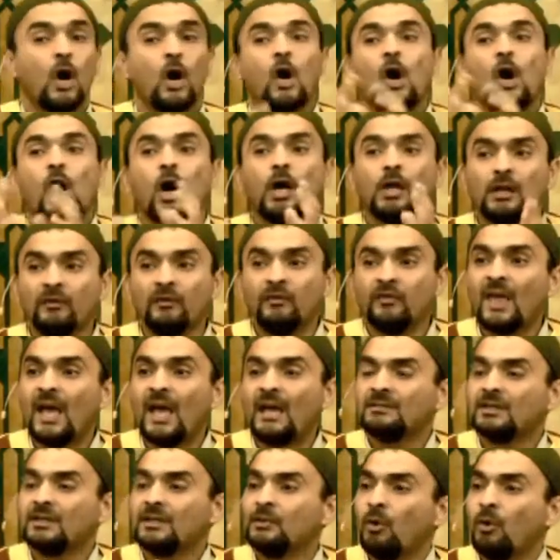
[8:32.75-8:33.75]
All of
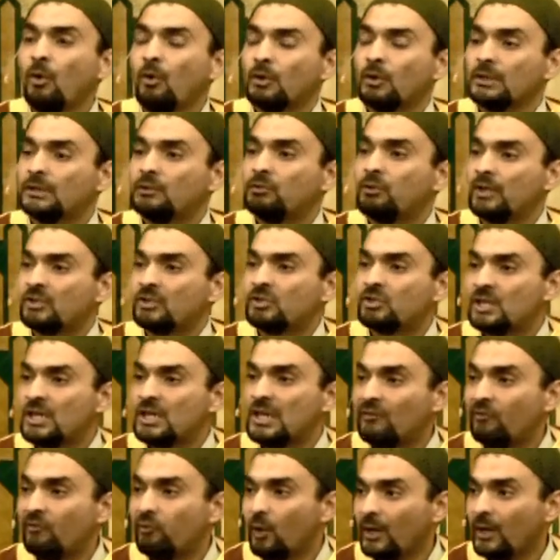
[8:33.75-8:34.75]
that in order to
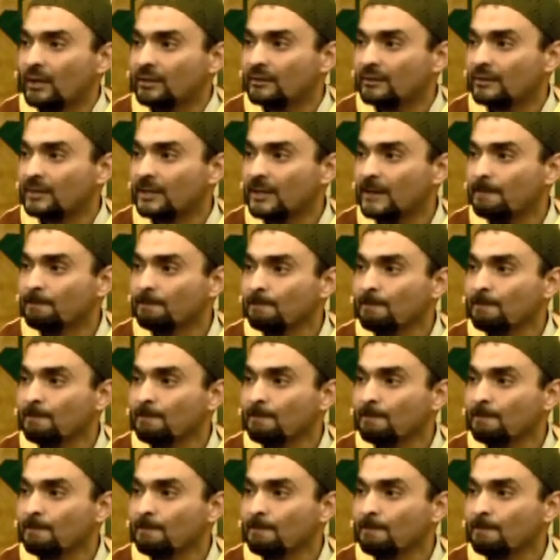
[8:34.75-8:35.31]
achieve what?